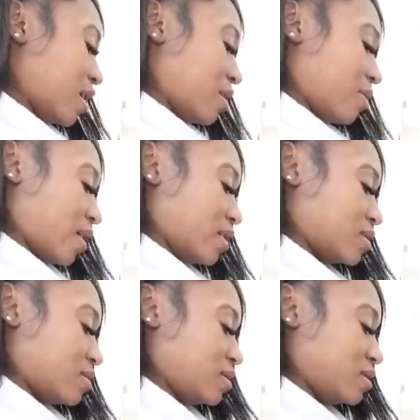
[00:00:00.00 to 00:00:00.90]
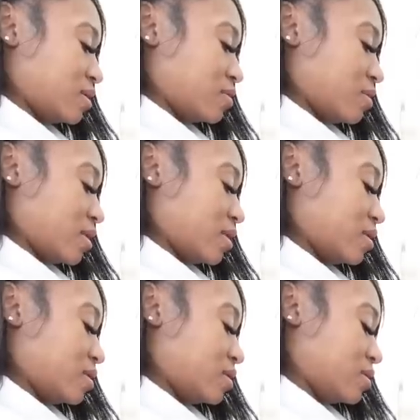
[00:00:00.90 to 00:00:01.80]
ain't right. So this is
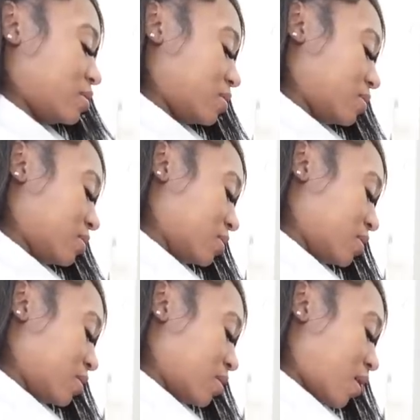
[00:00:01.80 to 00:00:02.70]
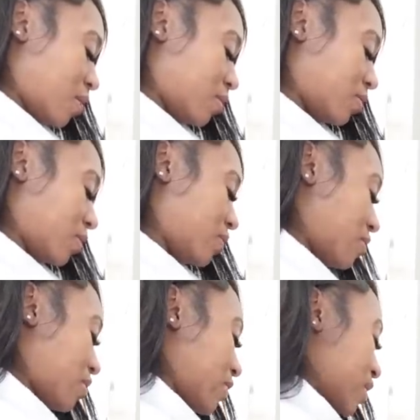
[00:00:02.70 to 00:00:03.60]
one, two, oh, three,
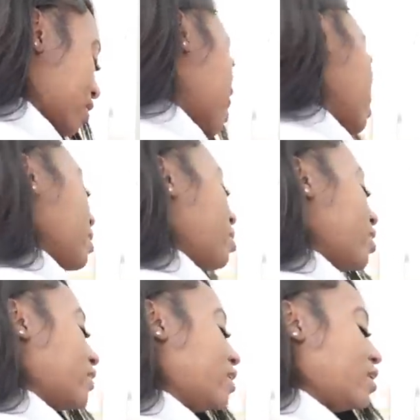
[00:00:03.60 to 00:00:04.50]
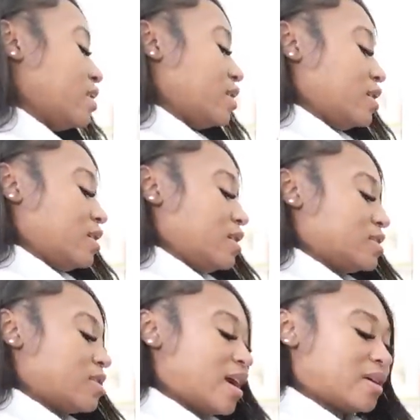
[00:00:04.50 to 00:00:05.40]
four, five, six. Okay, perfect.
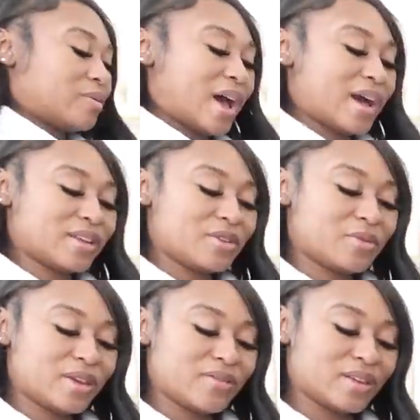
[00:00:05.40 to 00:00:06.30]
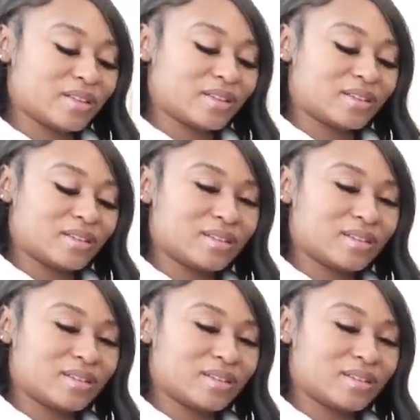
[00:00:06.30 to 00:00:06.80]
So how, how do you even,